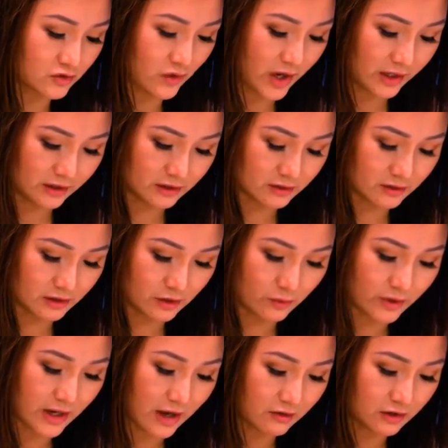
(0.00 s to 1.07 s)
drain the
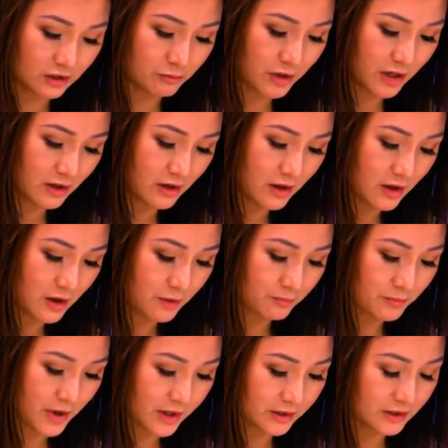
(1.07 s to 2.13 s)
liquid out a little bit,
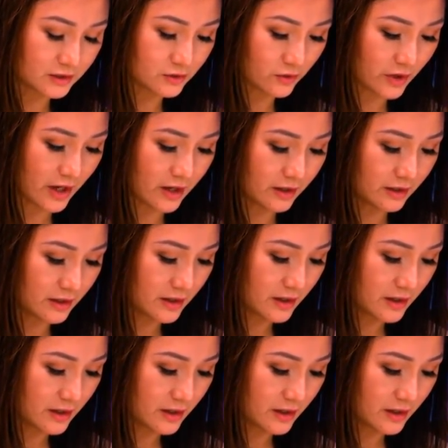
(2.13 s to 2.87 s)
but it's okay.